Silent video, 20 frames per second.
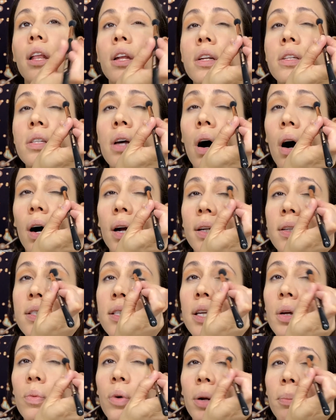It's
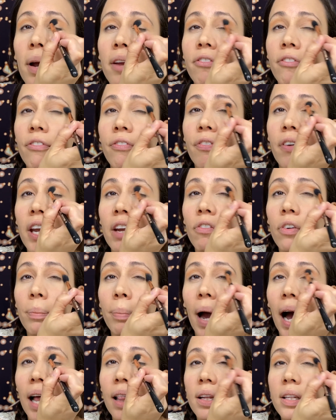honestly one of my favorite
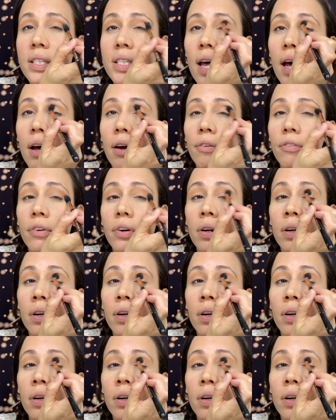palettes ever.